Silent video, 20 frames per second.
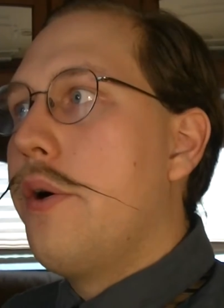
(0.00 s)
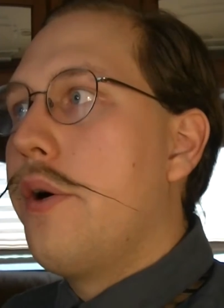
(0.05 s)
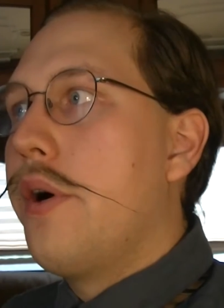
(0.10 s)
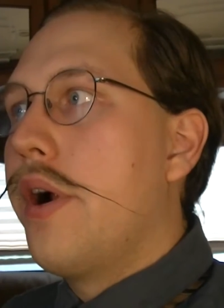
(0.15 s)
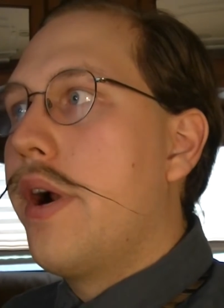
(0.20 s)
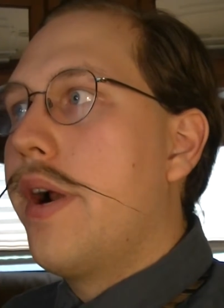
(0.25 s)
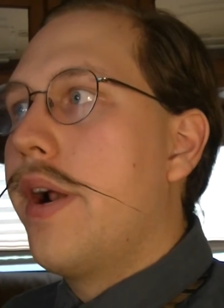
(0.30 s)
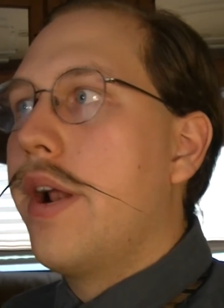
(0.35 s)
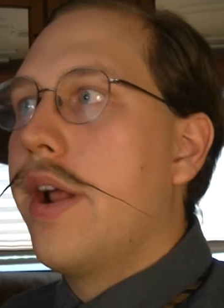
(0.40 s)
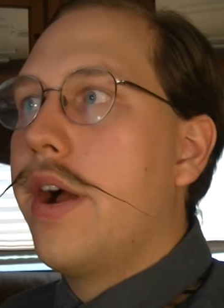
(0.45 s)

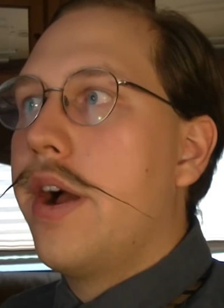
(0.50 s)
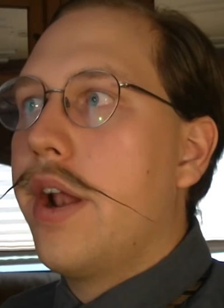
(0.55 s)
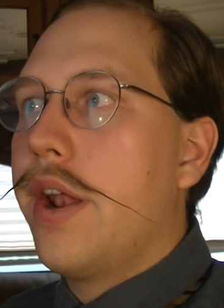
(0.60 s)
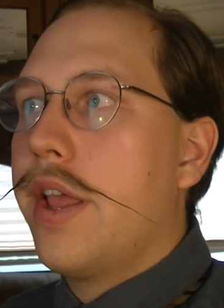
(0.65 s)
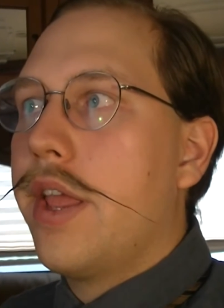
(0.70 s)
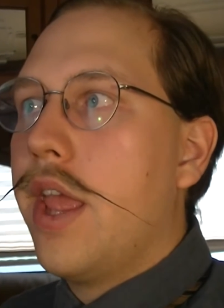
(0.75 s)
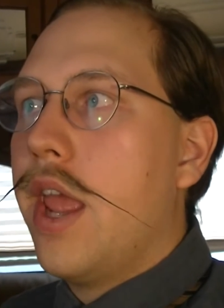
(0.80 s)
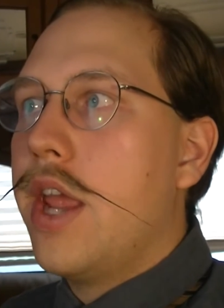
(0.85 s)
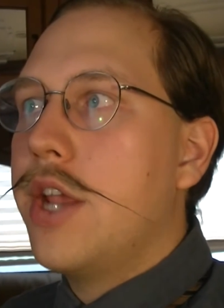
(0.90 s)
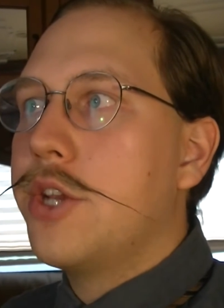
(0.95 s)
or on
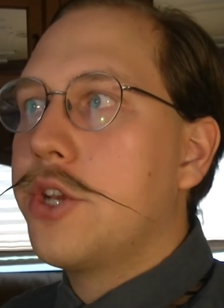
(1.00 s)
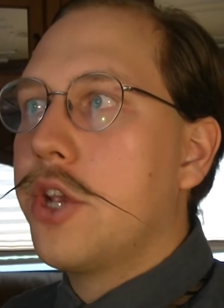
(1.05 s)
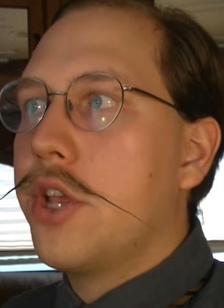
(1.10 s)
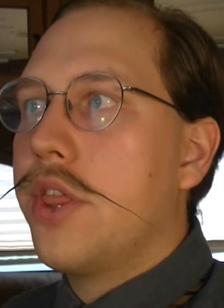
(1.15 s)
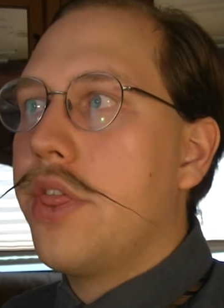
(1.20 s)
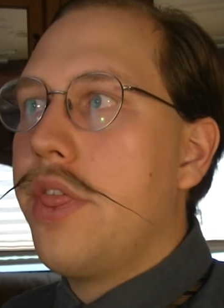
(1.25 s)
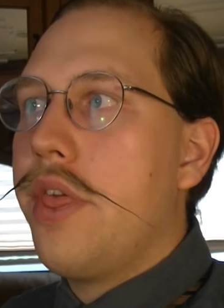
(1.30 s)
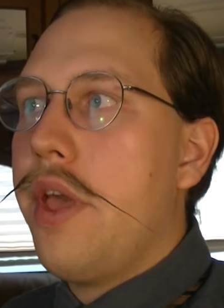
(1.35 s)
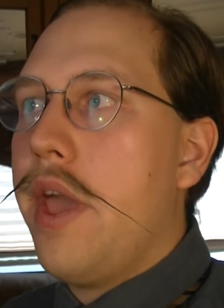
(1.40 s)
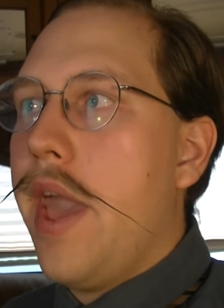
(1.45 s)

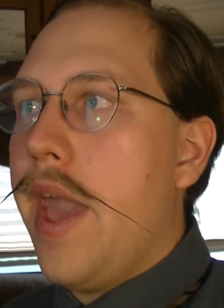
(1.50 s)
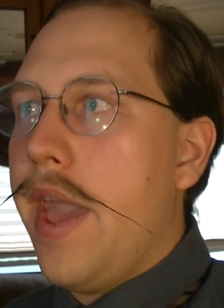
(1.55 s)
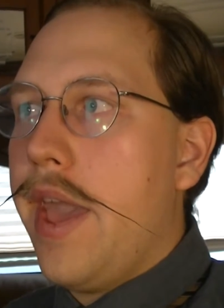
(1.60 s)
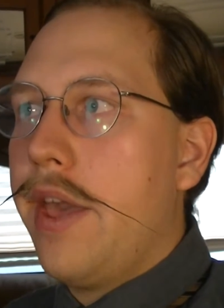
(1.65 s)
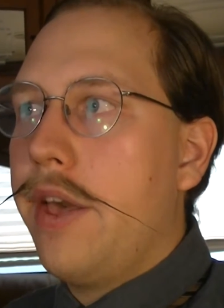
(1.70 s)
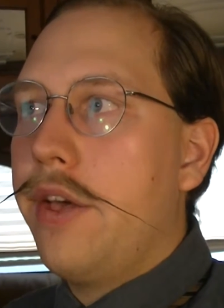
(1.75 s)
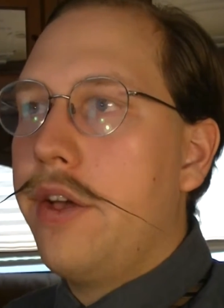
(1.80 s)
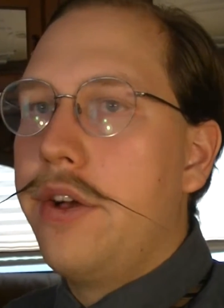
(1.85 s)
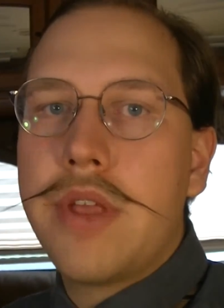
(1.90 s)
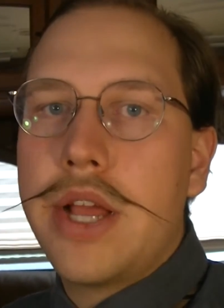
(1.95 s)
occasion the
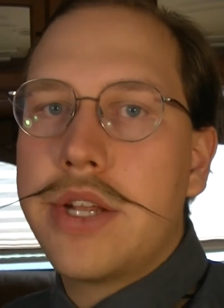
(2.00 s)
hail,